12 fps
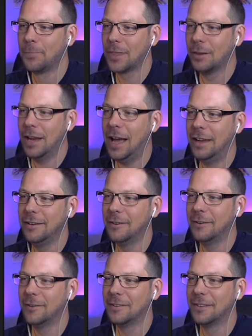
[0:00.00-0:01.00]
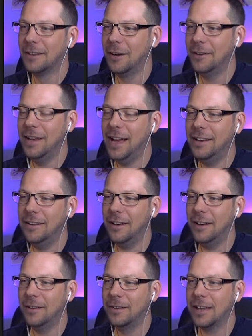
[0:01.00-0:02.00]
Unhandled.
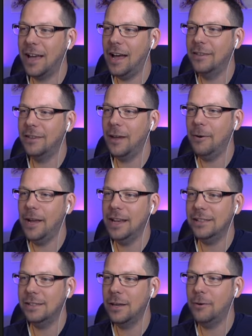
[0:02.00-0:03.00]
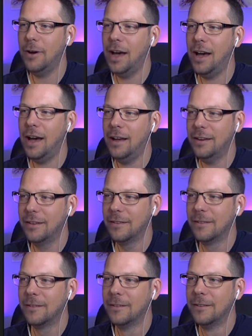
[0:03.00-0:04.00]
I can't do it. It's too hard.
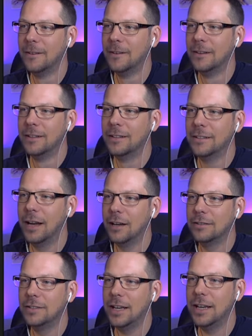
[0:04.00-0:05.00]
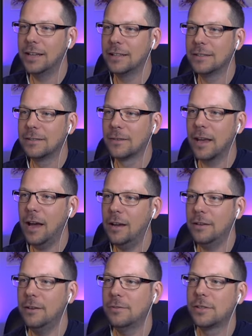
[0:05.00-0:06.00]
Oh, jeez.
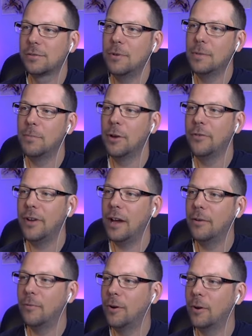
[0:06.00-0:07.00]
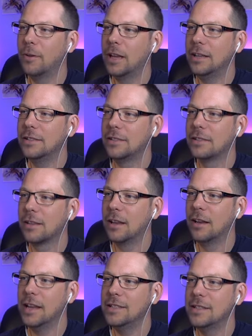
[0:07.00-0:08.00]
Can't use squid move out of wall.
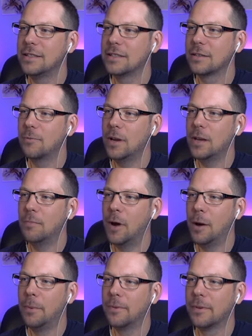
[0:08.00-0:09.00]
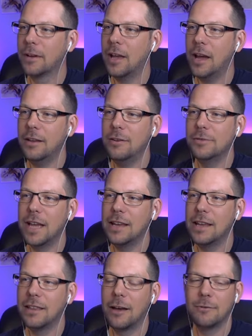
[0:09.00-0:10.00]
Unless it's a squid mob. Can't use
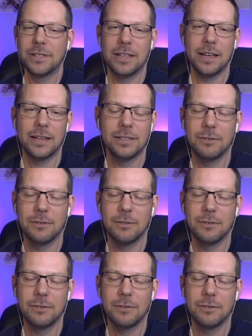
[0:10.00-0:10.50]
any of those things.